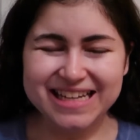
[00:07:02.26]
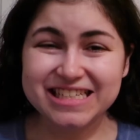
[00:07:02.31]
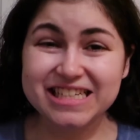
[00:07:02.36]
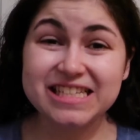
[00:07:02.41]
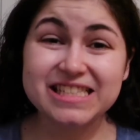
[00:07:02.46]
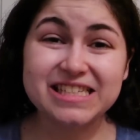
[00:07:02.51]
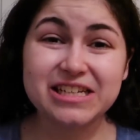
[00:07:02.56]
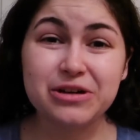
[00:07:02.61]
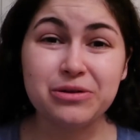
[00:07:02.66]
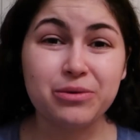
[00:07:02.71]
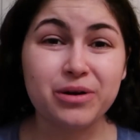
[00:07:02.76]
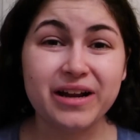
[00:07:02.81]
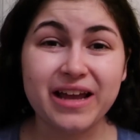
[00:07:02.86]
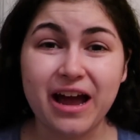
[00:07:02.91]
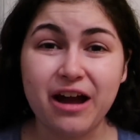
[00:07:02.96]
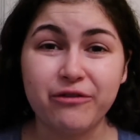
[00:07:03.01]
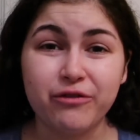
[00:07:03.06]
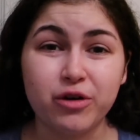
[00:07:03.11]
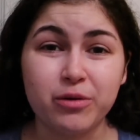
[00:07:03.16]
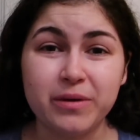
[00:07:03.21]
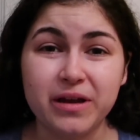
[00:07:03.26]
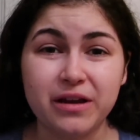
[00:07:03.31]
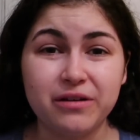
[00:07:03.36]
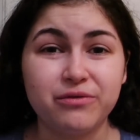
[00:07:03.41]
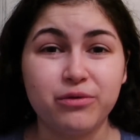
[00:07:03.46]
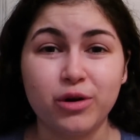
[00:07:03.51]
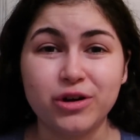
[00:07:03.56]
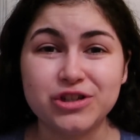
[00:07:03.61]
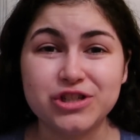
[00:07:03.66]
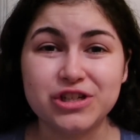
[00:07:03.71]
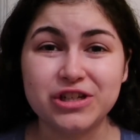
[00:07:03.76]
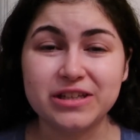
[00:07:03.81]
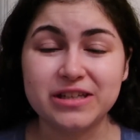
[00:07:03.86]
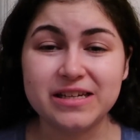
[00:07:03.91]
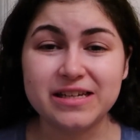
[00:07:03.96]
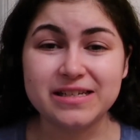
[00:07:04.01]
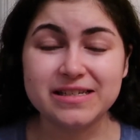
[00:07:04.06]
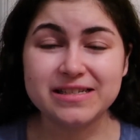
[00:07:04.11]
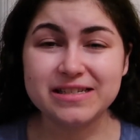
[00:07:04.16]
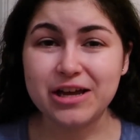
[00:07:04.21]
just didn't work out for me,
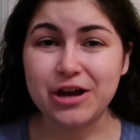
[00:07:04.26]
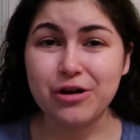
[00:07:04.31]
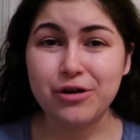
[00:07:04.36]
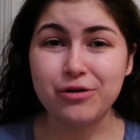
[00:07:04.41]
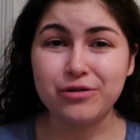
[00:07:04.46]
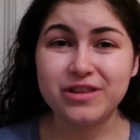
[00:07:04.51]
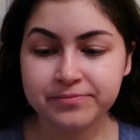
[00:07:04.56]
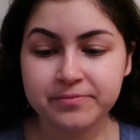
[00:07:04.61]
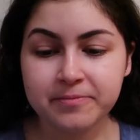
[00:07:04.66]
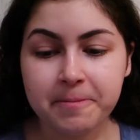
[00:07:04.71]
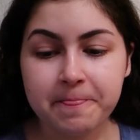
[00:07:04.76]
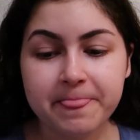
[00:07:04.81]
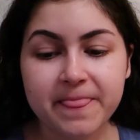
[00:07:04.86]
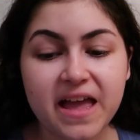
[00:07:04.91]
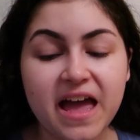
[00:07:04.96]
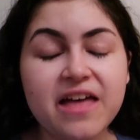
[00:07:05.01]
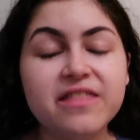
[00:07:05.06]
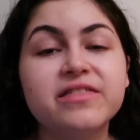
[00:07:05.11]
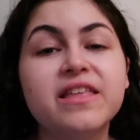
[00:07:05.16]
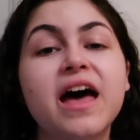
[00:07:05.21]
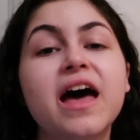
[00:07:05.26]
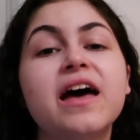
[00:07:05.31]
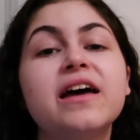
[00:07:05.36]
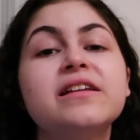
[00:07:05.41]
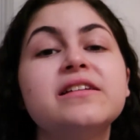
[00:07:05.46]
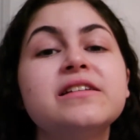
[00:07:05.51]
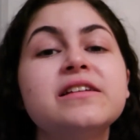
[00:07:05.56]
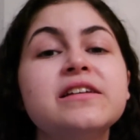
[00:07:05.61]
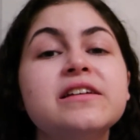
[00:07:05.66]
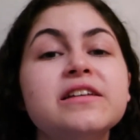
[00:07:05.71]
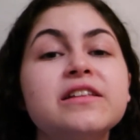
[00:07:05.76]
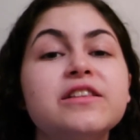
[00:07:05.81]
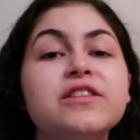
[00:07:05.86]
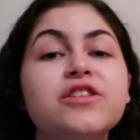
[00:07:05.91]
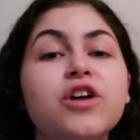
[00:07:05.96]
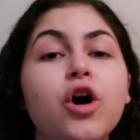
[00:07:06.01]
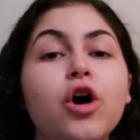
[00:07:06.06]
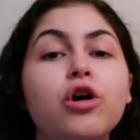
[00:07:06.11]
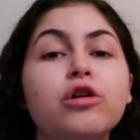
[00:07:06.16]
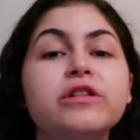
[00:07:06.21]
unfortunately. So, and then
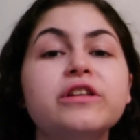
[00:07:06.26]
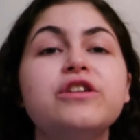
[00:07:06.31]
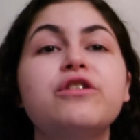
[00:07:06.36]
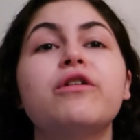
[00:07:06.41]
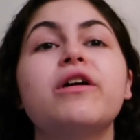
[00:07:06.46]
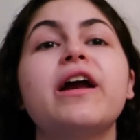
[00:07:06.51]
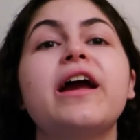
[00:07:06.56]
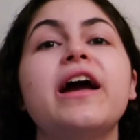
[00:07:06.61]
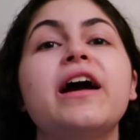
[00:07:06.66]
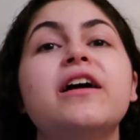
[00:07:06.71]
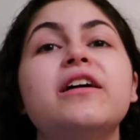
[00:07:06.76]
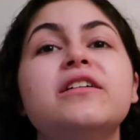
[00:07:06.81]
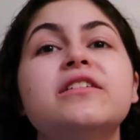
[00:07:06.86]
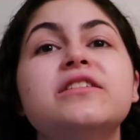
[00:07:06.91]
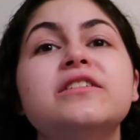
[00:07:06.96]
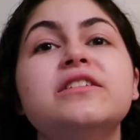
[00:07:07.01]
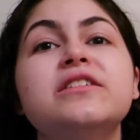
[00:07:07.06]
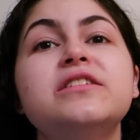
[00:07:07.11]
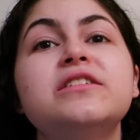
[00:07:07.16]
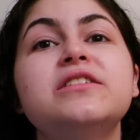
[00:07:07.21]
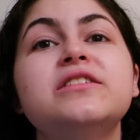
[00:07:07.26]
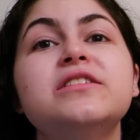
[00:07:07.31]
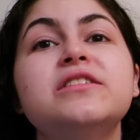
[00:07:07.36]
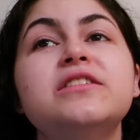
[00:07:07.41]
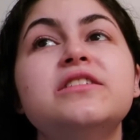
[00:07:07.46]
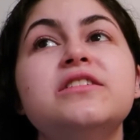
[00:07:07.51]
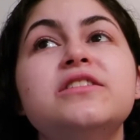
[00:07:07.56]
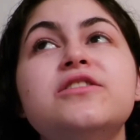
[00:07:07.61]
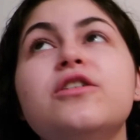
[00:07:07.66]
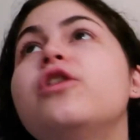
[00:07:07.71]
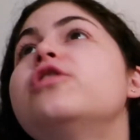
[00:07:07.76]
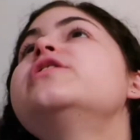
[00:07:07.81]
the holy grail, the